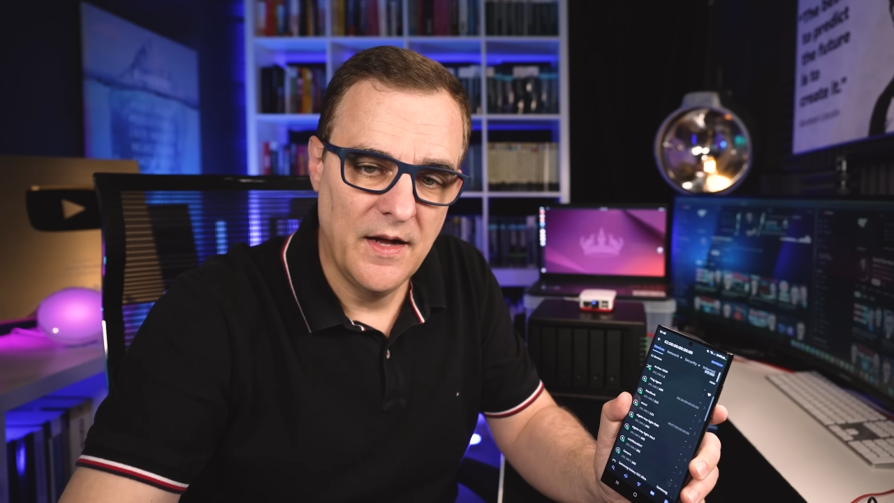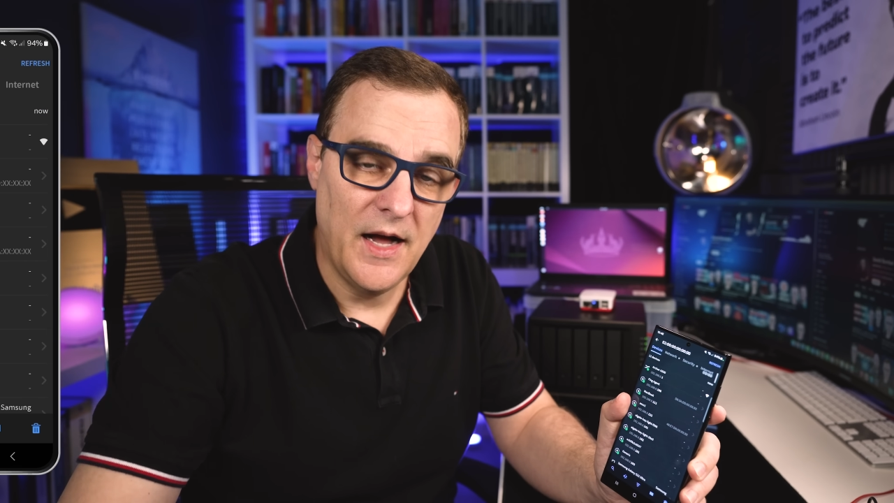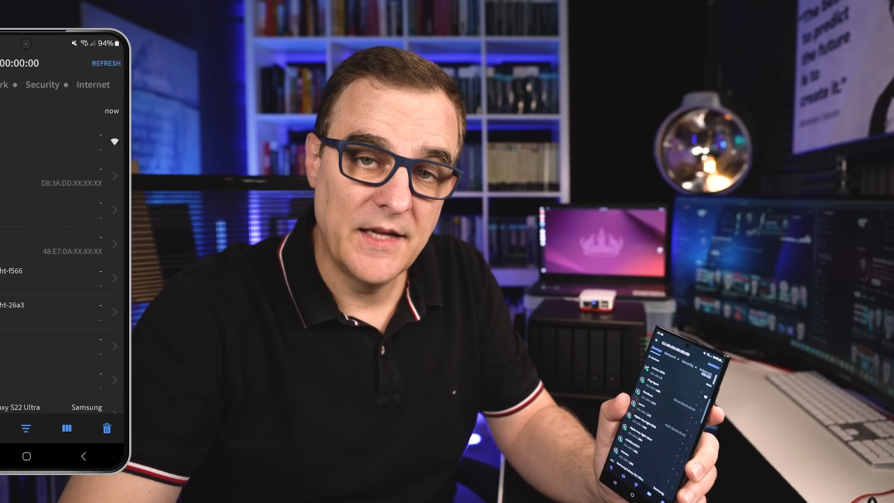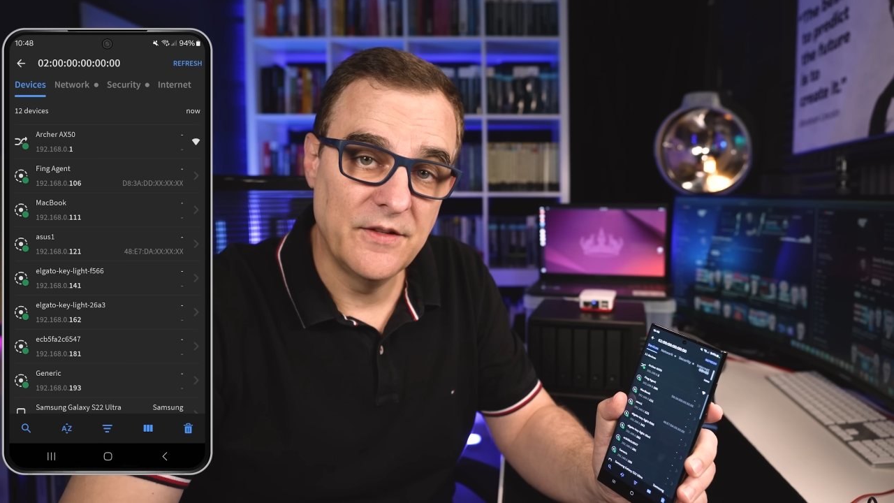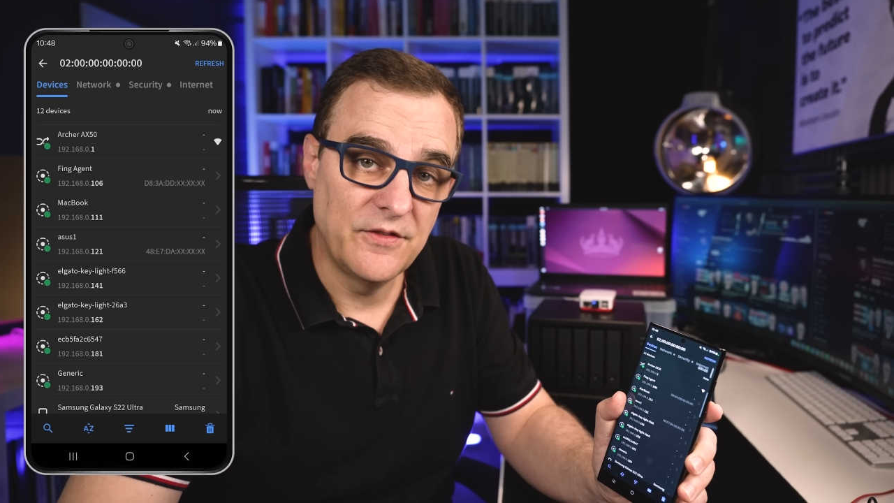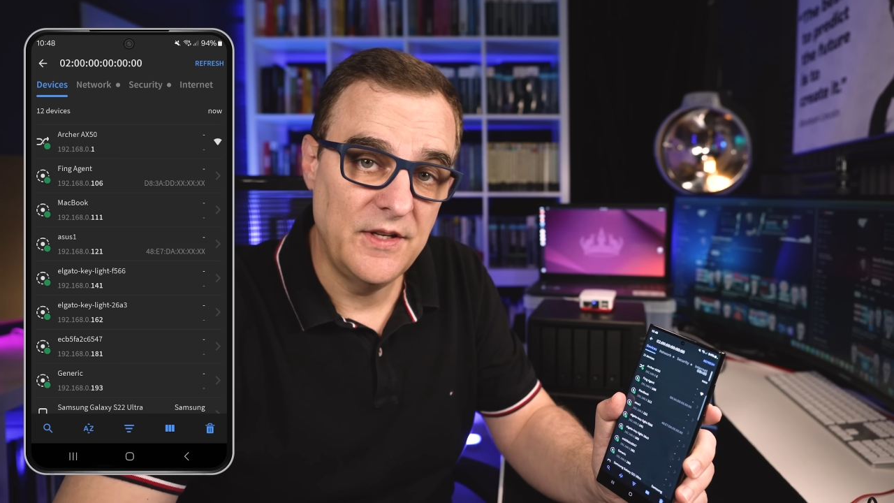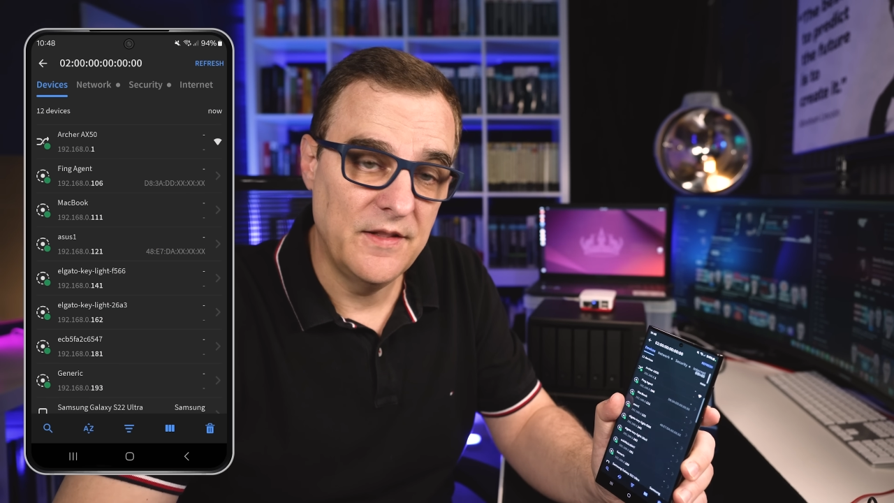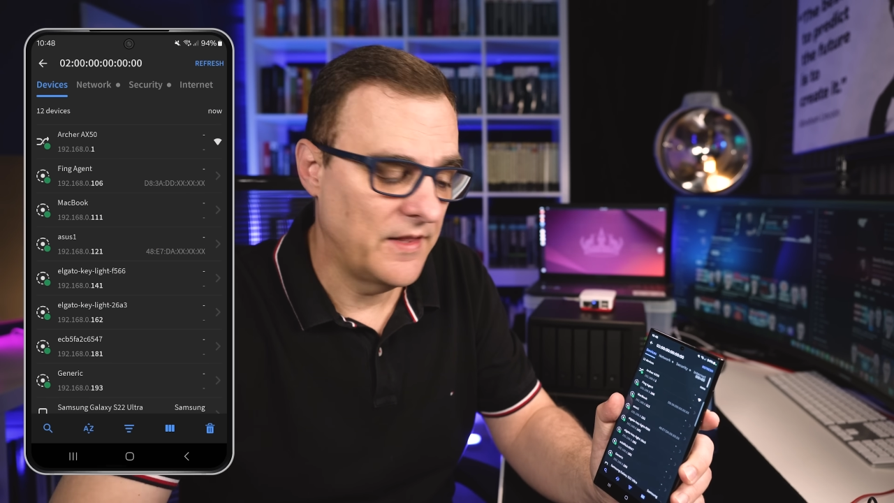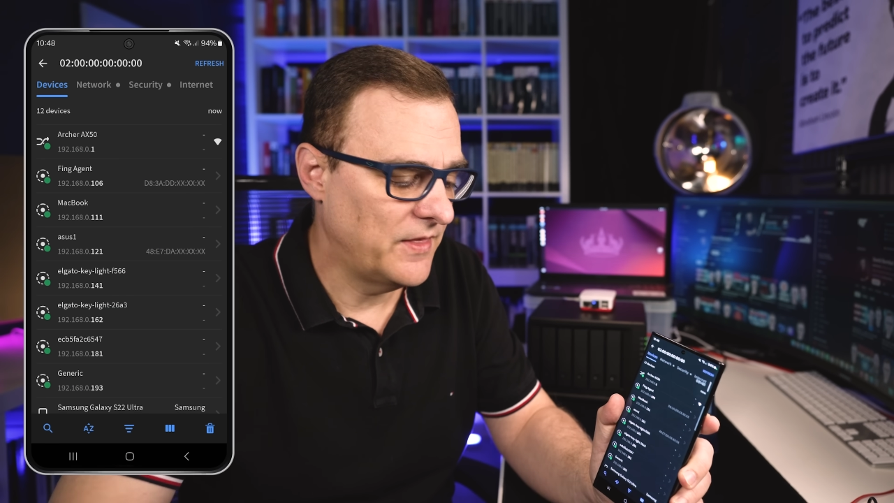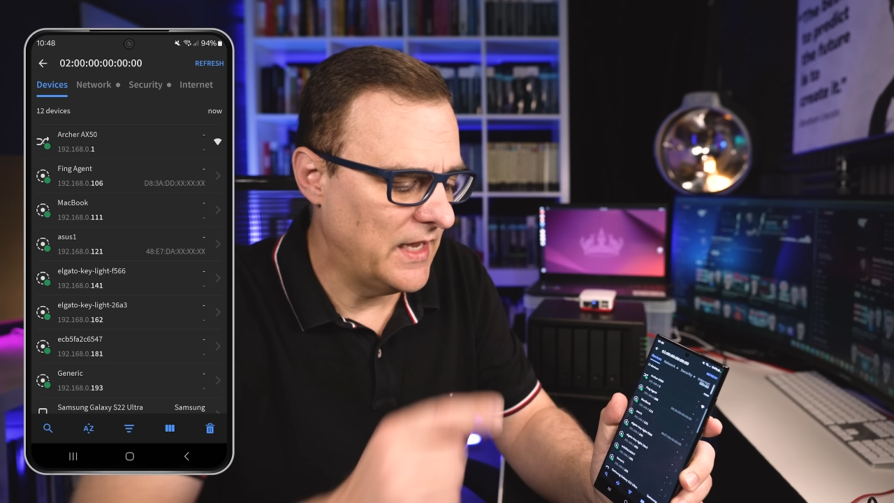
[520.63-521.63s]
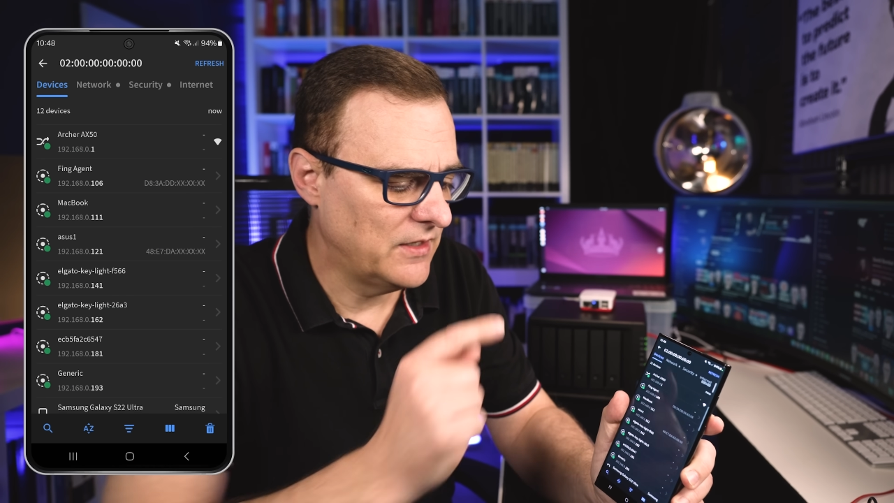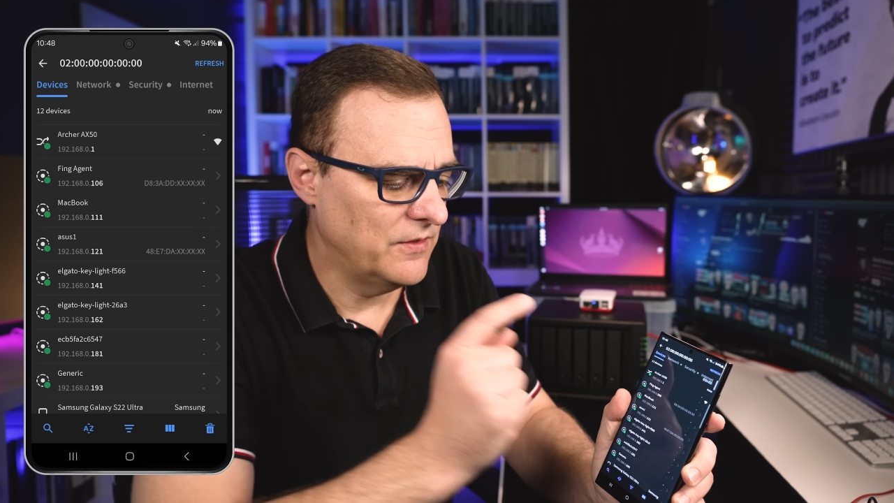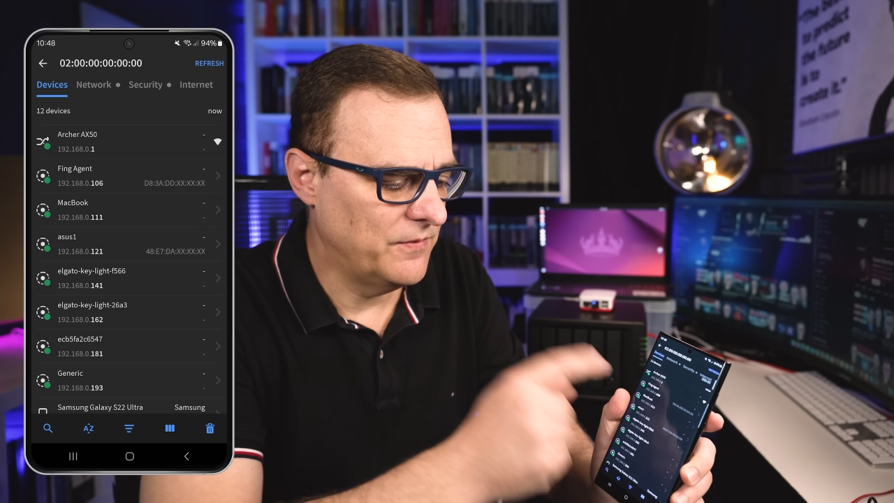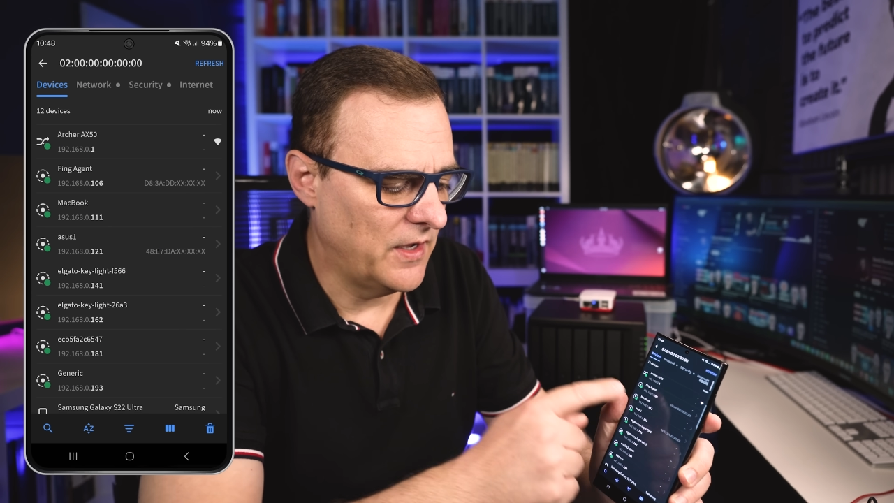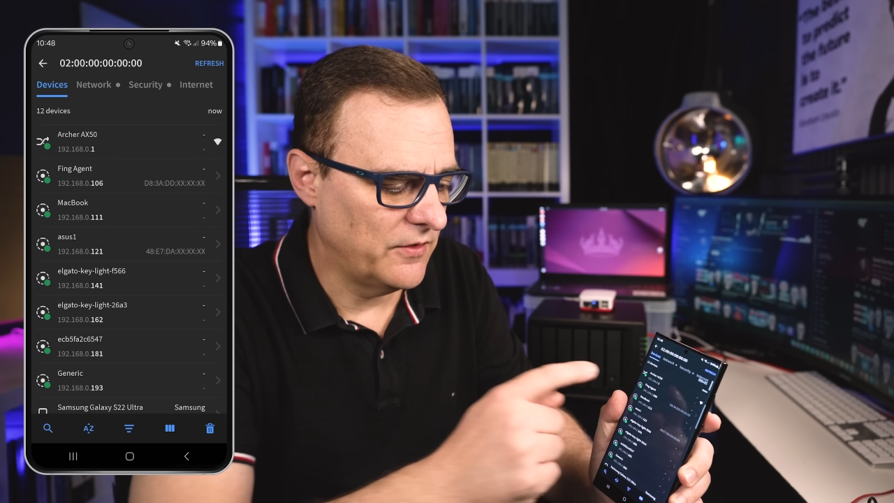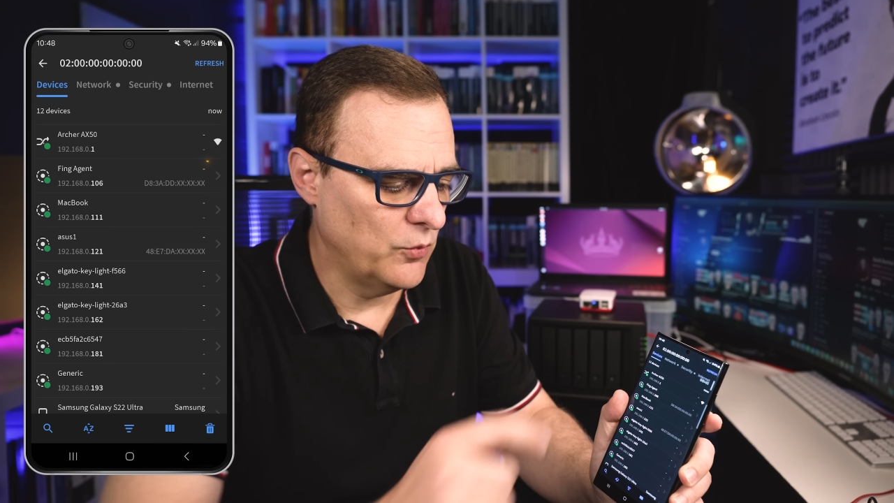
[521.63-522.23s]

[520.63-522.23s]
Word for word: I can see that that device